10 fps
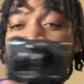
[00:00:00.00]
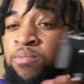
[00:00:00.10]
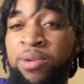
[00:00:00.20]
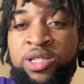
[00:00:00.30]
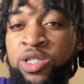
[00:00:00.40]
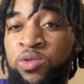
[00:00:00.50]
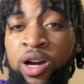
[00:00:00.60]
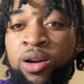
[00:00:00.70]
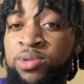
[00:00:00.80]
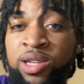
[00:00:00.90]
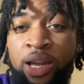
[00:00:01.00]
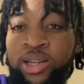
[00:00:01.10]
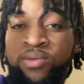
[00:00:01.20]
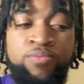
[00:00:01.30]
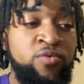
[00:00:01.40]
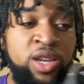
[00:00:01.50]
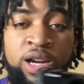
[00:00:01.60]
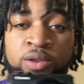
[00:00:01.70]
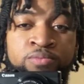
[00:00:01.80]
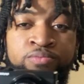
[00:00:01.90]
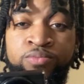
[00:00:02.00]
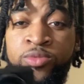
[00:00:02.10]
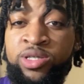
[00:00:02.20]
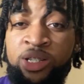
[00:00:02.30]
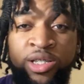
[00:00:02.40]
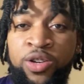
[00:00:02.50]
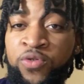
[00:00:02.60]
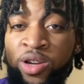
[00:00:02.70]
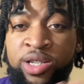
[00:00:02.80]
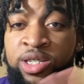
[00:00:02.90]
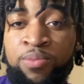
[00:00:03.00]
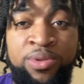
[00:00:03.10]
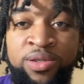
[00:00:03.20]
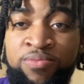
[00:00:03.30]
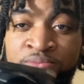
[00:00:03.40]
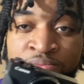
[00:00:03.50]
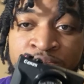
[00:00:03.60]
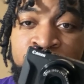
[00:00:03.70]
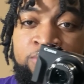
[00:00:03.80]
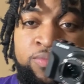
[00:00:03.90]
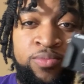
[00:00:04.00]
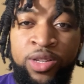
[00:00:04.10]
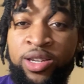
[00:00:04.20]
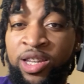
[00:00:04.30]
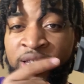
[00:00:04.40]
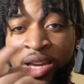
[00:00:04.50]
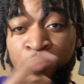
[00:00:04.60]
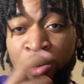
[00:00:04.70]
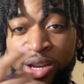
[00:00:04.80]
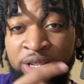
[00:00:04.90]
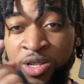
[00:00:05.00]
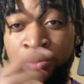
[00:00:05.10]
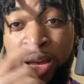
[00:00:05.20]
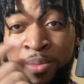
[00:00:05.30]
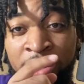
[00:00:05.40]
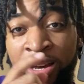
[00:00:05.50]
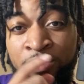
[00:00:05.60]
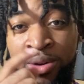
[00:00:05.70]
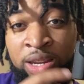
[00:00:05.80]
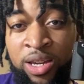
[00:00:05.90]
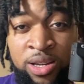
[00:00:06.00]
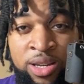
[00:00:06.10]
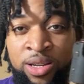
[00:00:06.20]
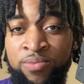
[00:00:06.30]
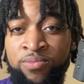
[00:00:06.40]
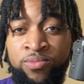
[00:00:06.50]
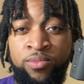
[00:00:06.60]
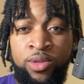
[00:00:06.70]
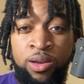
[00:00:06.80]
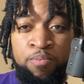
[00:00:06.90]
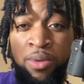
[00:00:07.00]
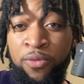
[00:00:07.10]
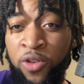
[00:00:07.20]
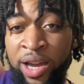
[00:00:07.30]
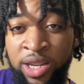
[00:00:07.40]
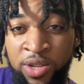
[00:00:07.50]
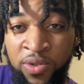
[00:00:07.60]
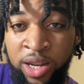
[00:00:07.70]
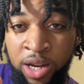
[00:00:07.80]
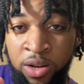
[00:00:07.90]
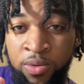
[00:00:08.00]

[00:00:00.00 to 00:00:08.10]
been subscribed, just like the video. Send it to a friend, something. This camera right here is going to make me a lot of money. But if I end this video,